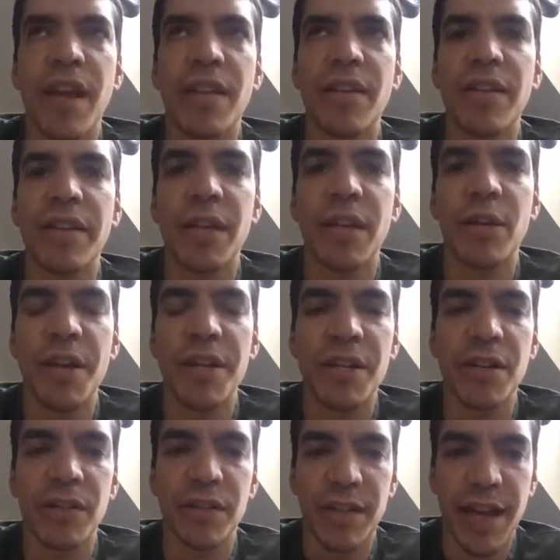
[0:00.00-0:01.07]
that the
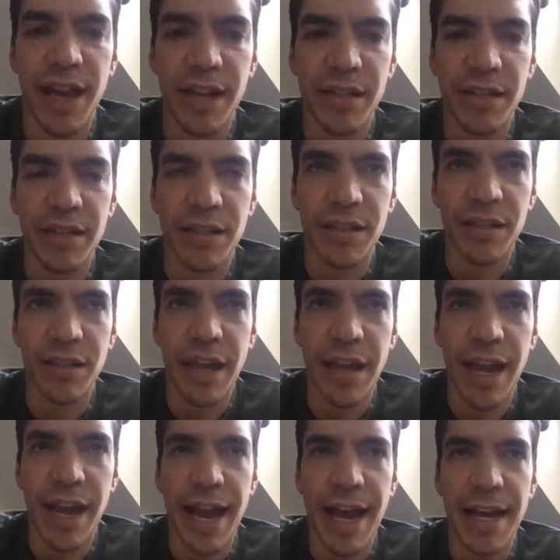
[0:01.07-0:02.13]
original text
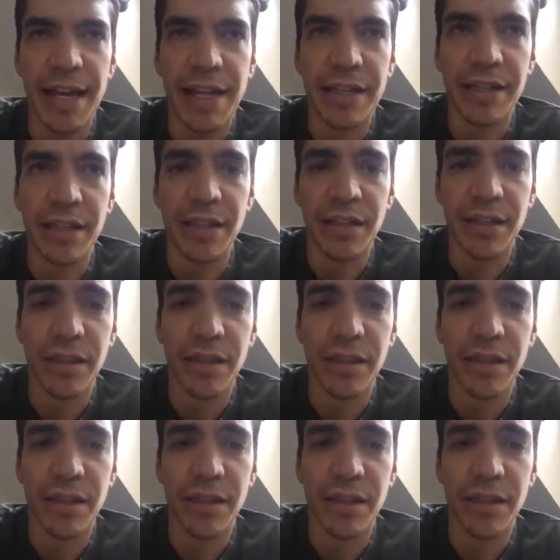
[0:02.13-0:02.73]
has